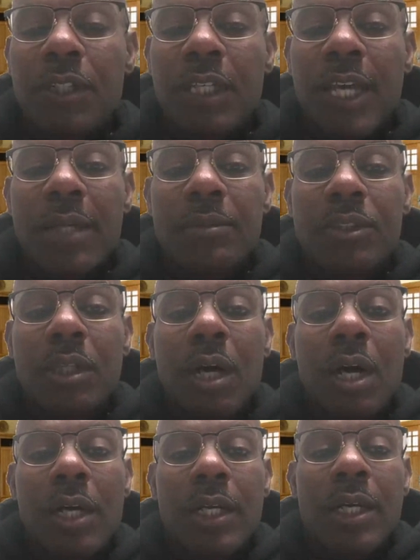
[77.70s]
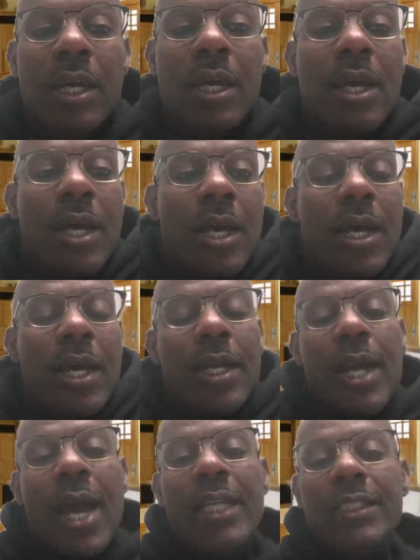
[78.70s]
the game started,
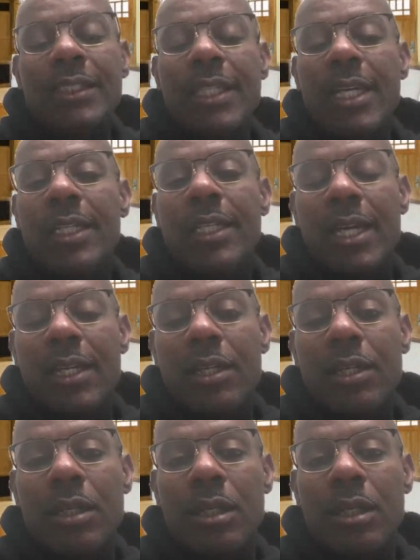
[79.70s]
and I said that